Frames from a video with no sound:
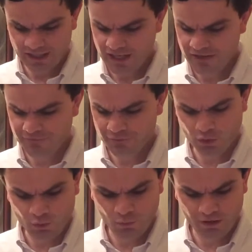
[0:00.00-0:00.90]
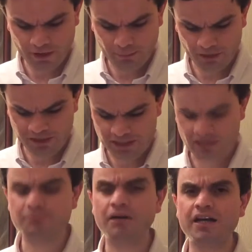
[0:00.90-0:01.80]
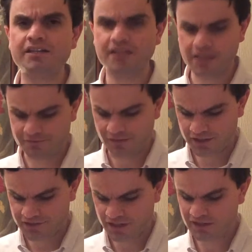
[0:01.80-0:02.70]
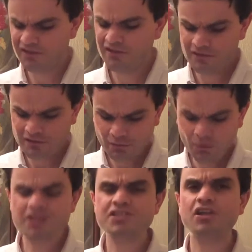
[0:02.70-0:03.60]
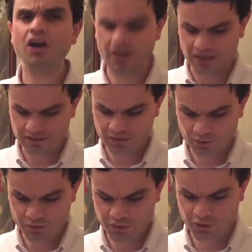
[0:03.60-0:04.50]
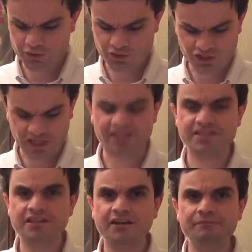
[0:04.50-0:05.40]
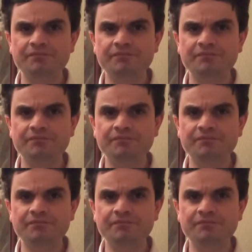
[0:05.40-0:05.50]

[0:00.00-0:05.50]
If you were a political marketing advisor, what slogan would you suggest?